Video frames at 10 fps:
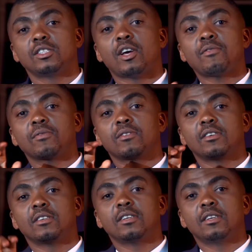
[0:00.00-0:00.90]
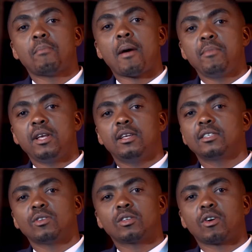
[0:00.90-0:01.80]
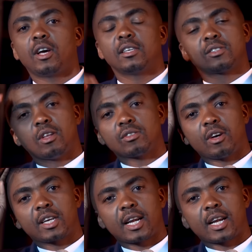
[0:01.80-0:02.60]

chef, my meal is not going, it's not going